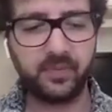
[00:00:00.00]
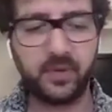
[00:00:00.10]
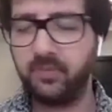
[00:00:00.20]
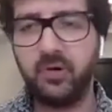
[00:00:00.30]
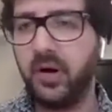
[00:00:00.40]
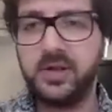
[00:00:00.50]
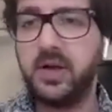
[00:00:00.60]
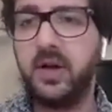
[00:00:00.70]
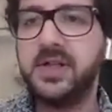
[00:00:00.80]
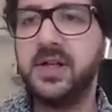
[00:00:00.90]
the product
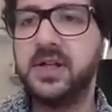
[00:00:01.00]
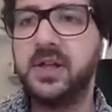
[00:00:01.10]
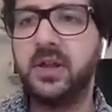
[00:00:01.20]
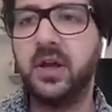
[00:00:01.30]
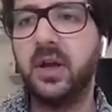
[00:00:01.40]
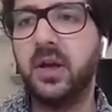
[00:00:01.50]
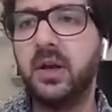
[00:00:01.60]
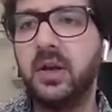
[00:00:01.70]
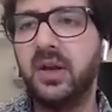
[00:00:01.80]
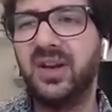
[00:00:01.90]
services that
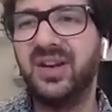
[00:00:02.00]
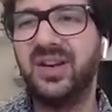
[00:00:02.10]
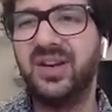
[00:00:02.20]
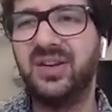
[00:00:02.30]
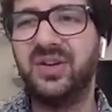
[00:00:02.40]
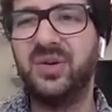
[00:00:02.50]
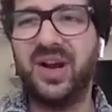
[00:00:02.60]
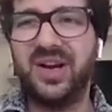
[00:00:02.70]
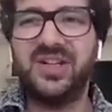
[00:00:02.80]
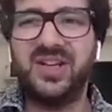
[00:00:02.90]
you
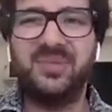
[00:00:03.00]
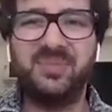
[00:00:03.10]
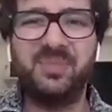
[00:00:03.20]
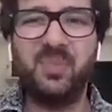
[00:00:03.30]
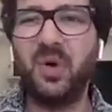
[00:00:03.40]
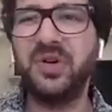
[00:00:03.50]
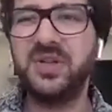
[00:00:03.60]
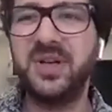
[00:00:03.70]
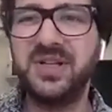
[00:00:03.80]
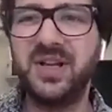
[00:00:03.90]
actually want to
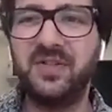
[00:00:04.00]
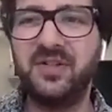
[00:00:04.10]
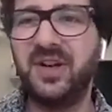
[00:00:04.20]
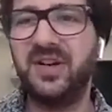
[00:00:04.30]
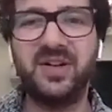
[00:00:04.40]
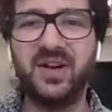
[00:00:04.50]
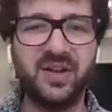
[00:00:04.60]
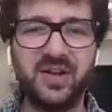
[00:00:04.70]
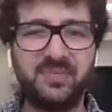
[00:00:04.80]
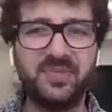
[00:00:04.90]
be delivering.
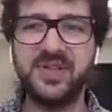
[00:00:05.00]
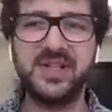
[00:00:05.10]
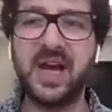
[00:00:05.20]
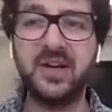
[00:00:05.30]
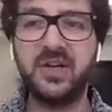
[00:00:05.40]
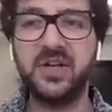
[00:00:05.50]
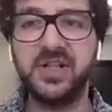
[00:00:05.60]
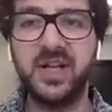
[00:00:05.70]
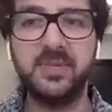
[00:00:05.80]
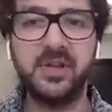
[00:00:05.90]
The standard just
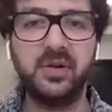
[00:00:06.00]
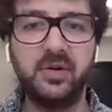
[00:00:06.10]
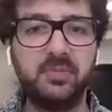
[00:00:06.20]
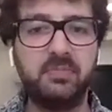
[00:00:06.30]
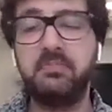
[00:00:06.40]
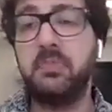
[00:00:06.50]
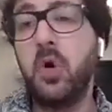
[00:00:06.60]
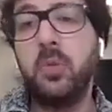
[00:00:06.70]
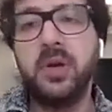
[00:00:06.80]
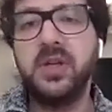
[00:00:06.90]
slips through
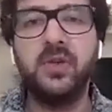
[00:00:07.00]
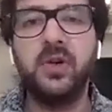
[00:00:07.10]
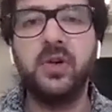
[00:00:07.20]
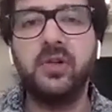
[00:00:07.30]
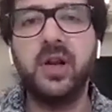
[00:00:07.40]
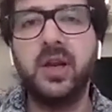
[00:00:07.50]
nobody's fault, really.